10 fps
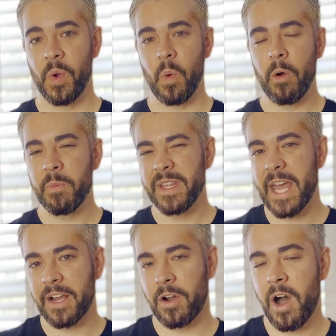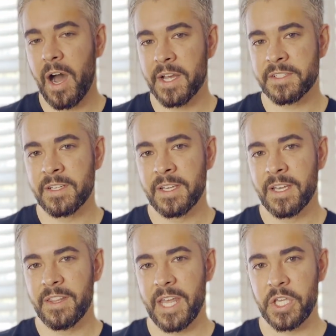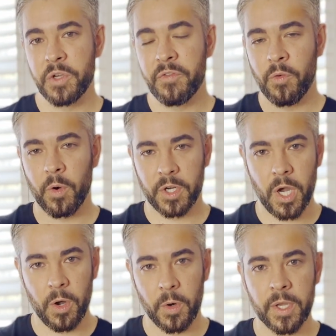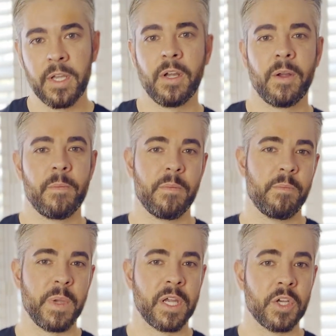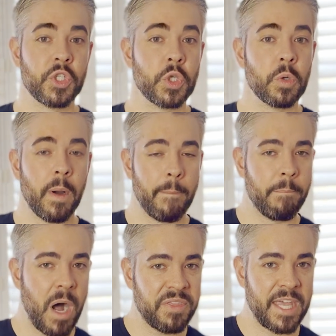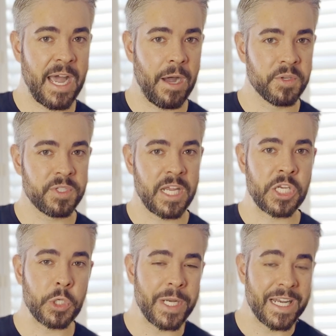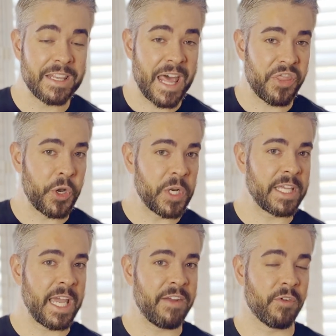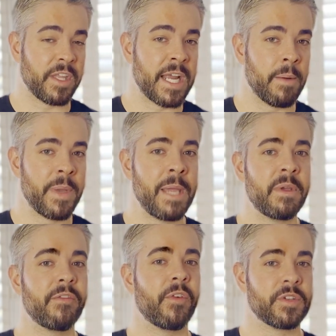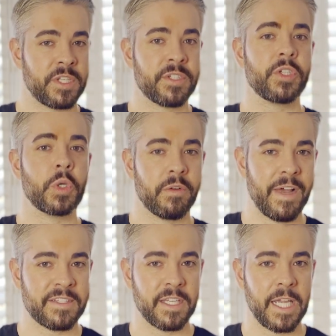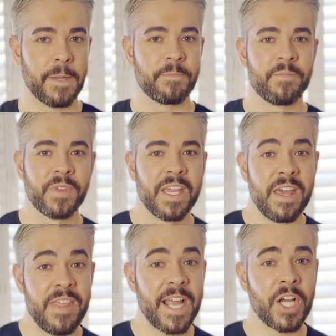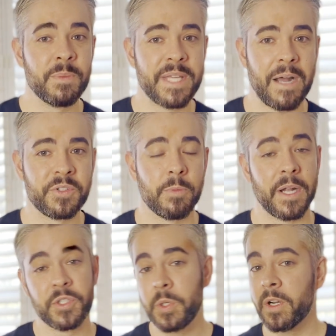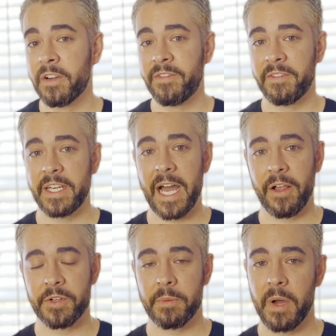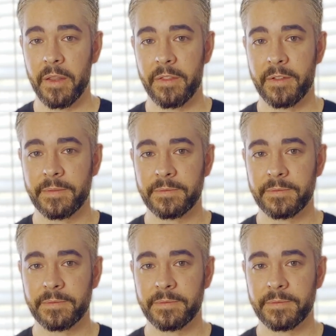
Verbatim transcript: What would be that cost that you foregoed because you bought the house and you needed that thirty K for the down payment versus you investing it? That comes out to about two hundred fifty dollars a month.